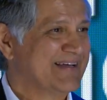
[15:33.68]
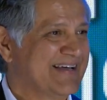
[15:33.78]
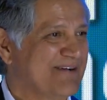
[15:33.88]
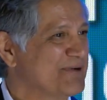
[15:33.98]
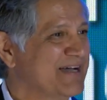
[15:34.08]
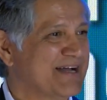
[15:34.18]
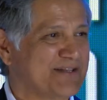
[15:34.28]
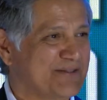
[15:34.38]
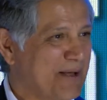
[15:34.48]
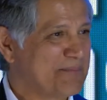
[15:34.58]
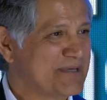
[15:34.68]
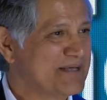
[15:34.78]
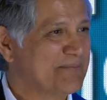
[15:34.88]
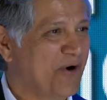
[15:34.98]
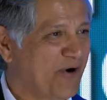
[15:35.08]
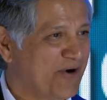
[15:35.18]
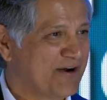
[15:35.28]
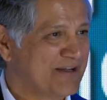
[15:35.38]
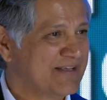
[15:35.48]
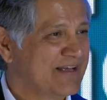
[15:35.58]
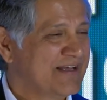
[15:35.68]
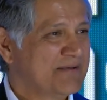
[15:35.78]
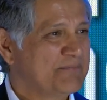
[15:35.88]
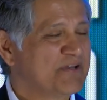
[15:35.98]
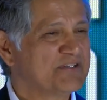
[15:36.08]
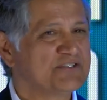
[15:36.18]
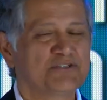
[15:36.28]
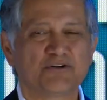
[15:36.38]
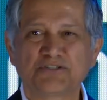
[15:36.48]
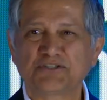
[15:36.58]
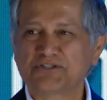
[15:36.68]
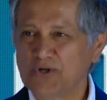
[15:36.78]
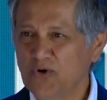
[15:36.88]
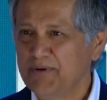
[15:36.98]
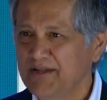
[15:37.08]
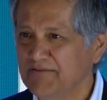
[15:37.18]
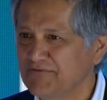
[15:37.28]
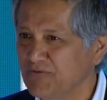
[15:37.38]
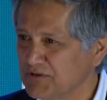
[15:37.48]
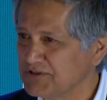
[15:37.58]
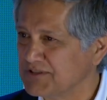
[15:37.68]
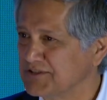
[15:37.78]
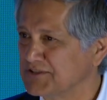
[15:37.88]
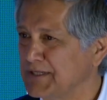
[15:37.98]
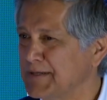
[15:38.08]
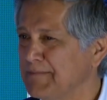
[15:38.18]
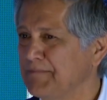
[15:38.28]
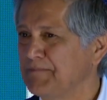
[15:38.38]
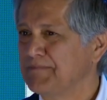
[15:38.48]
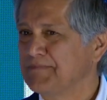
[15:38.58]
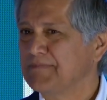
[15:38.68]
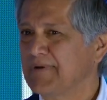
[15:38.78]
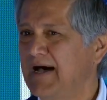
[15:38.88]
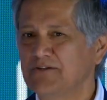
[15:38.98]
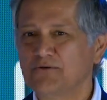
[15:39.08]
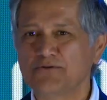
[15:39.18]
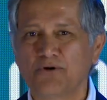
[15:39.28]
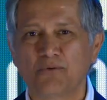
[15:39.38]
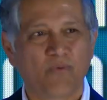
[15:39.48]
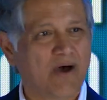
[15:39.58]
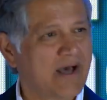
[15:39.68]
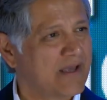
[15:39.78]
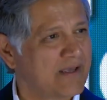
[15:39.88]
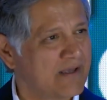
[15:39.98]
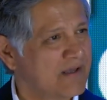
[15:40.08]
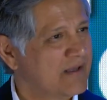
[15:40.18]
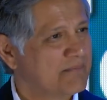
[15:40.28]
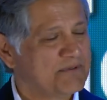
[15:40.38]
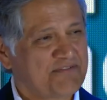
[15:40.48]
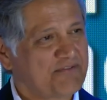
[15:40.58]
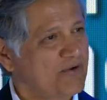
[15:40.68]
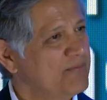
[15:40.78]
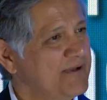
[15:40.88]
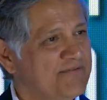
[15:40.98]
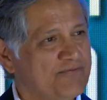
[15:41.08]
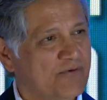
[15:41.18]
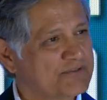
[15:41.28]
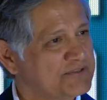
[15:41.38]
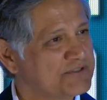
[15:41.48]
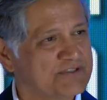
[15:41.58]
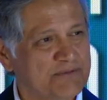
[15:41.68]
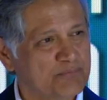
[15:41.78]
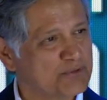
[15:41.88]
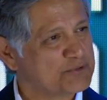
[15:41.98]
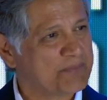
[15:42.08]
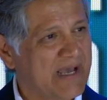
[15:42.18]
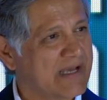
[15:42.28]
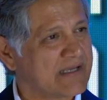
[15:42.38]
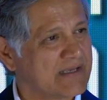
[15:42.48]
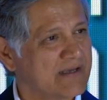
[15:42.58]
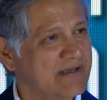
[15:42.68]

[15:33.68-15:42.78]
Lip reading: And we gotta lobby them hard because there are so many forces, I don't know why, but so many forces that push back.